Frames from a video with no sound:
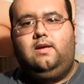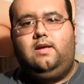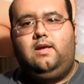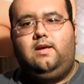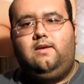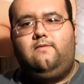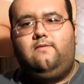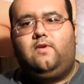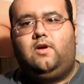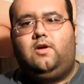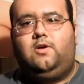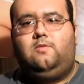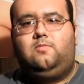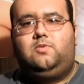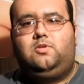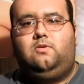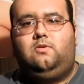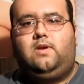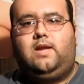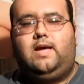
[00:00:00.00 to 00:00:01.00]
and Volume
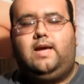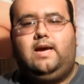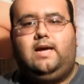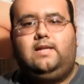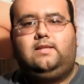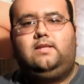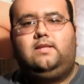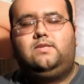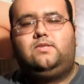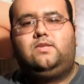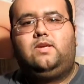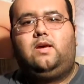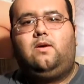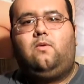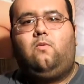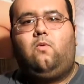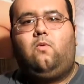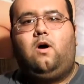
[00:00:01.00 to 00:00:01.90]
2, and I got this at